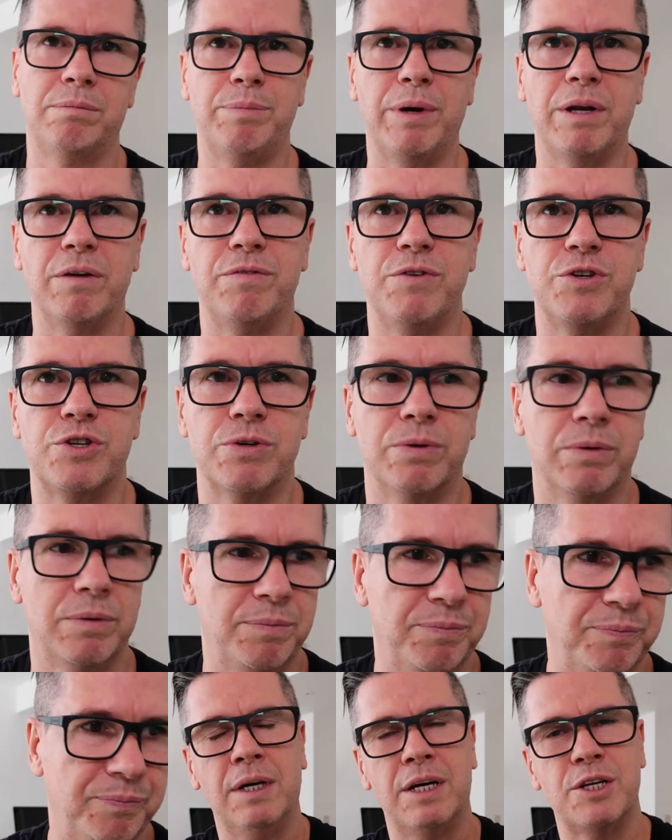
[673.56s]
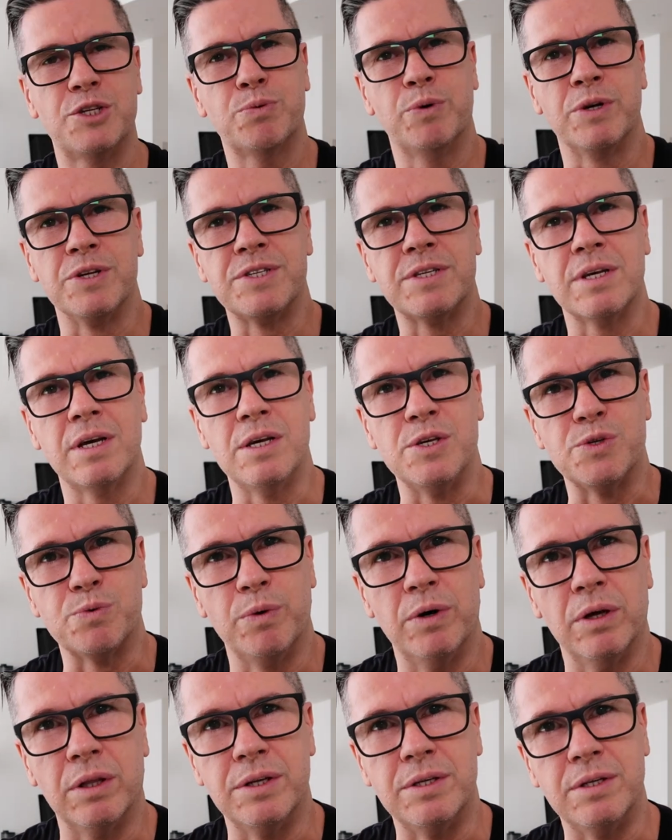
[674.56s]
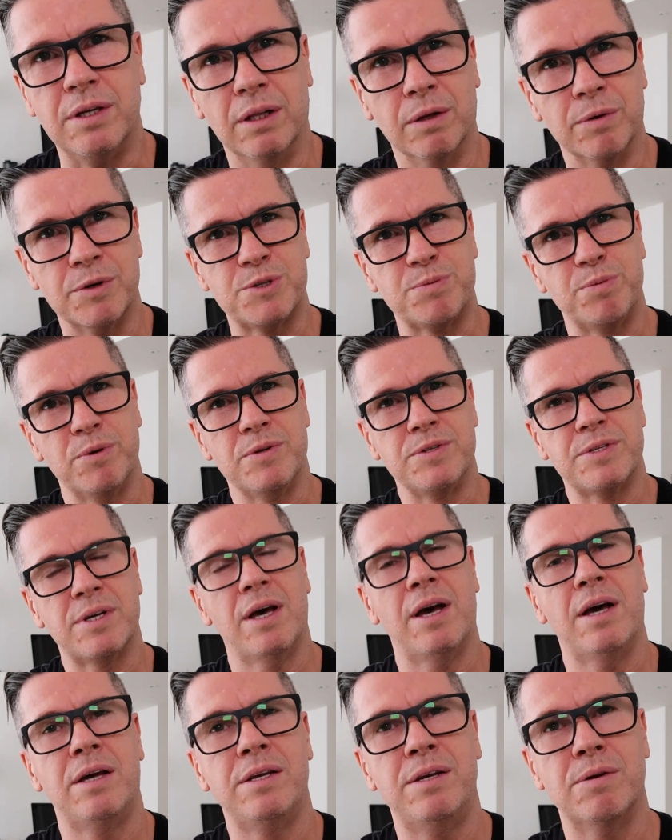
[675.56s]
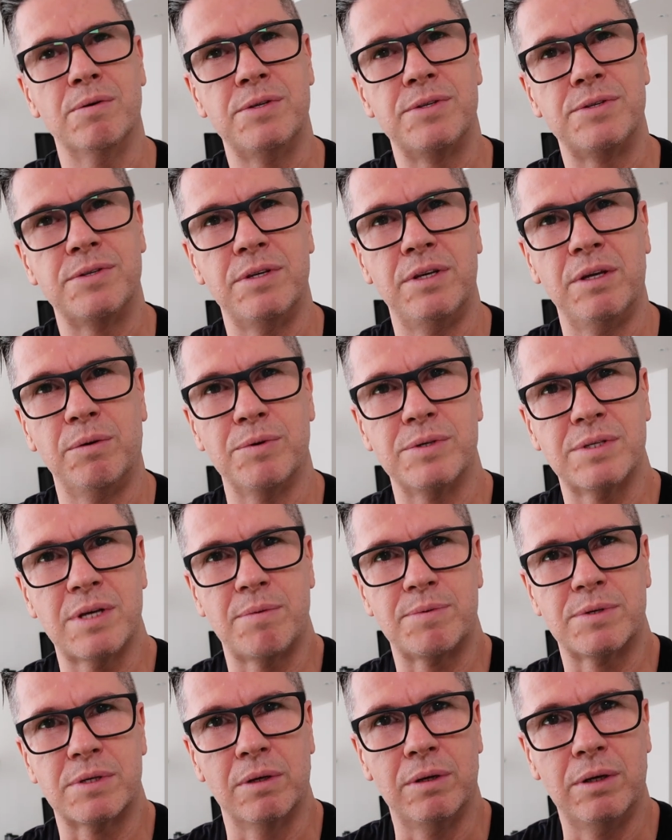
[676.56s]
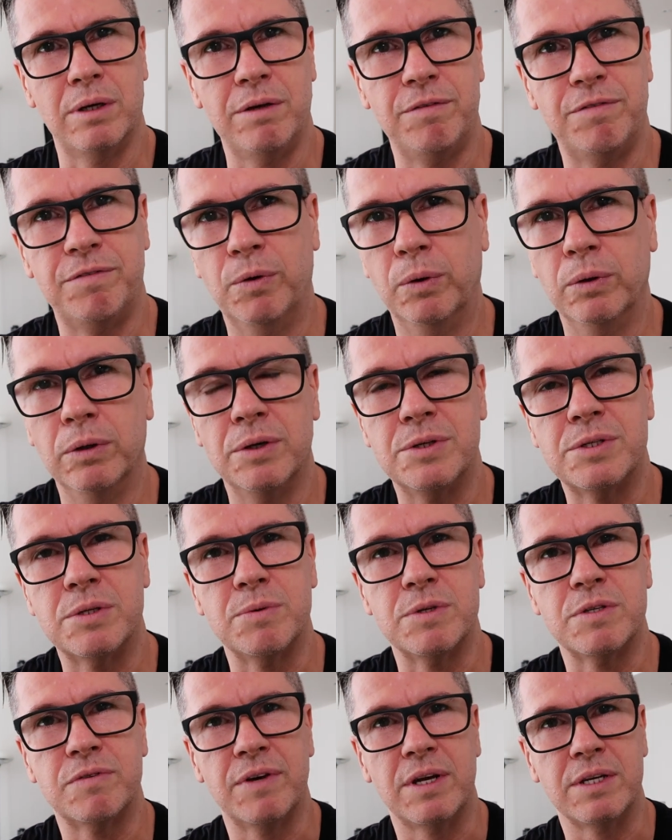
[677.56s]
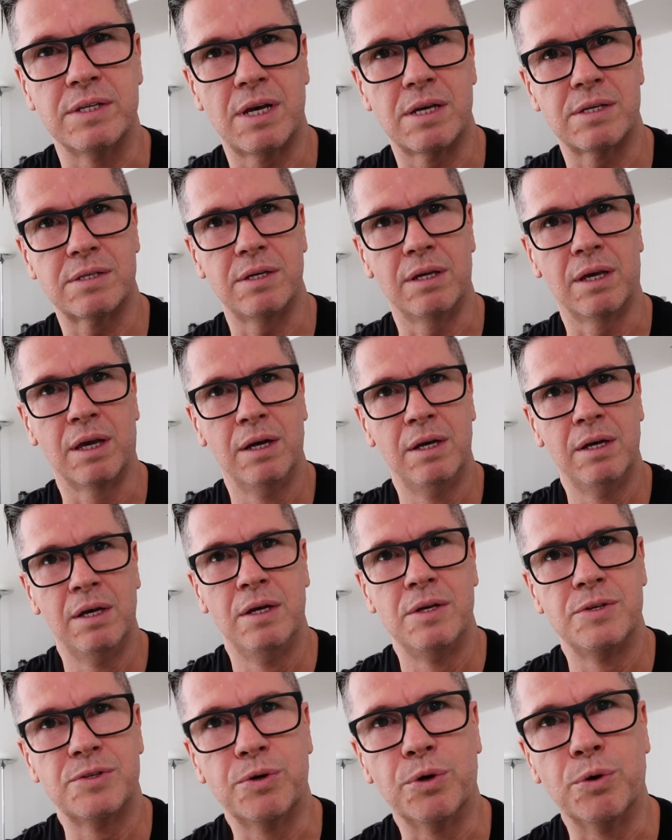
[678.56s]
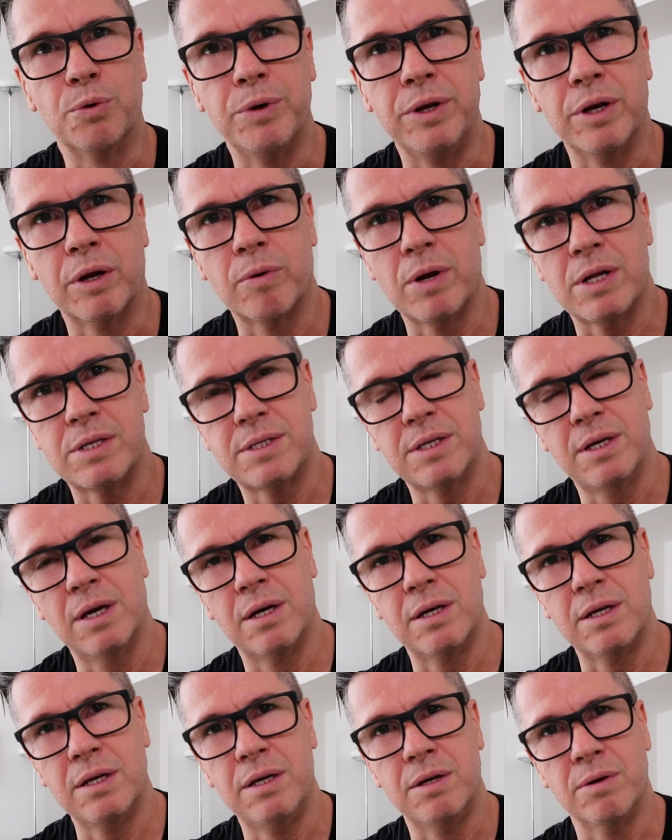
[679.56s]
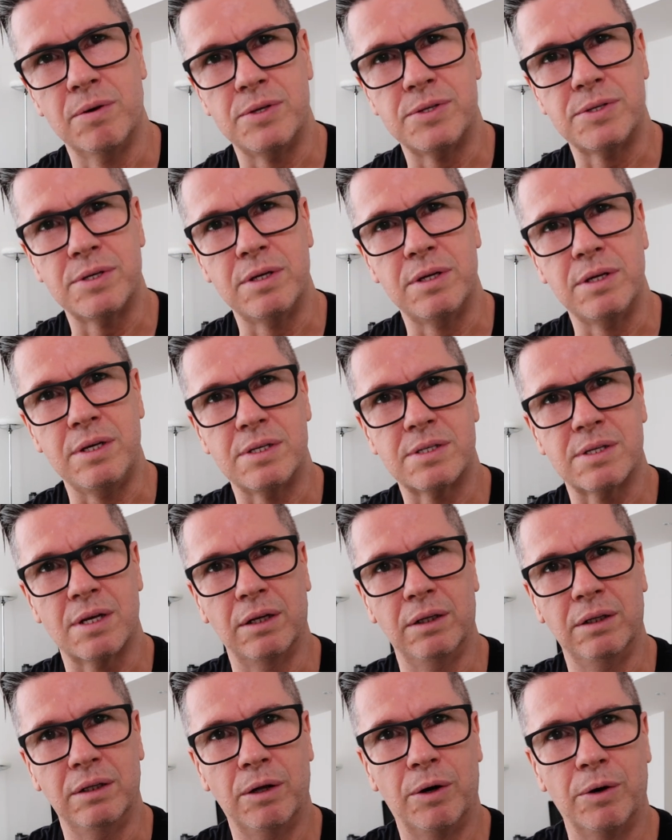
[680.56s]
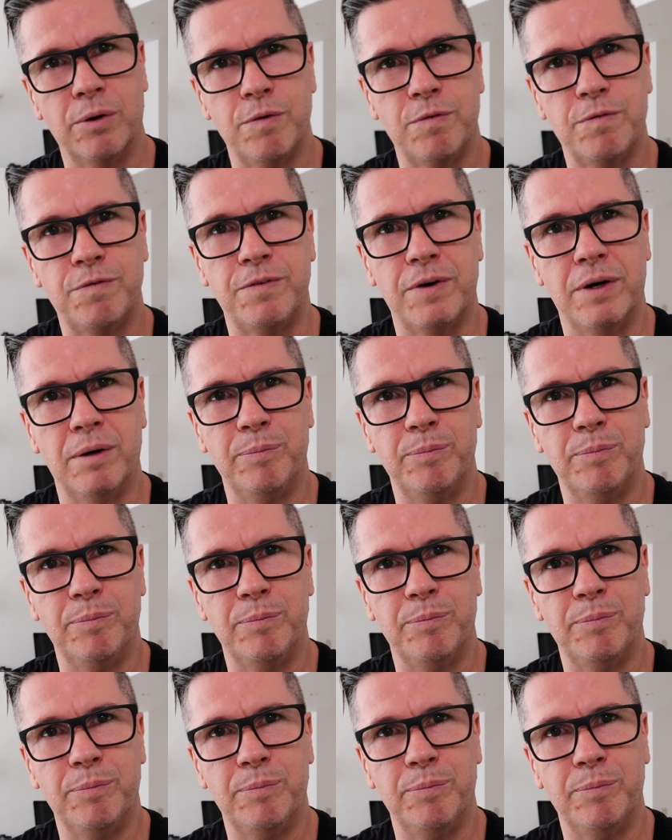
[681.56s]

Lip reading: beneficial. I just want to say as well, the dealer experience I had here in Sydney was absolutely faultless. It was fantastic. Scuderia Graziani here in Sydney sell a lot of